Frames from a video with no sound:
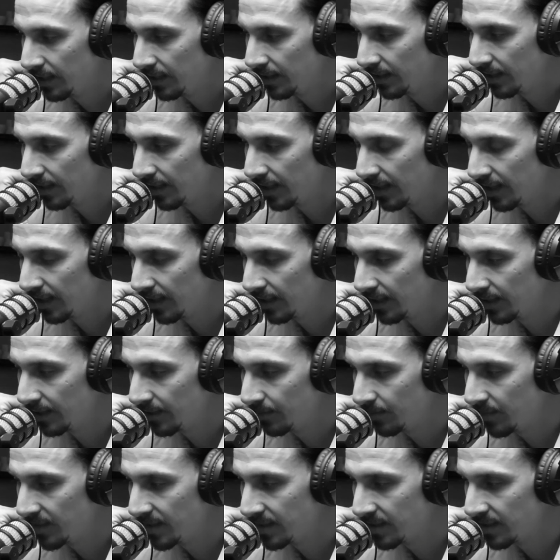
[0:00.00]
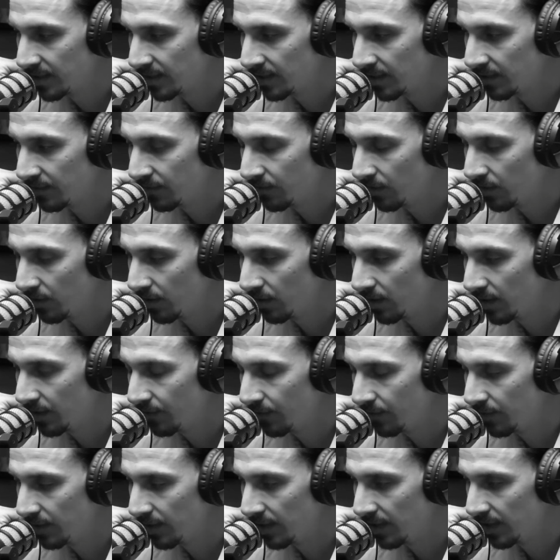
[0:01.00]
that I basically follow
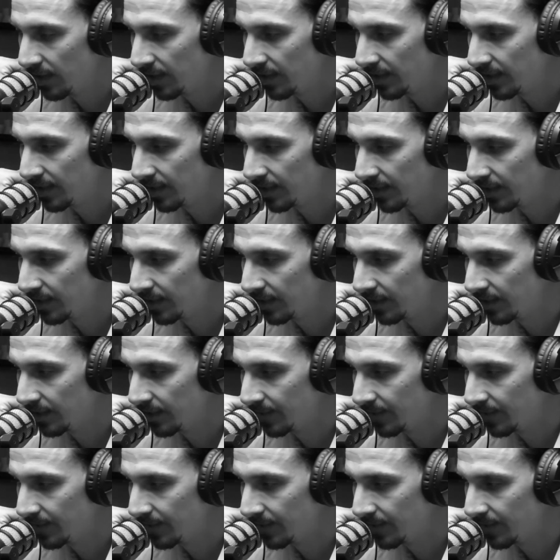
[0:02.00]
every day, and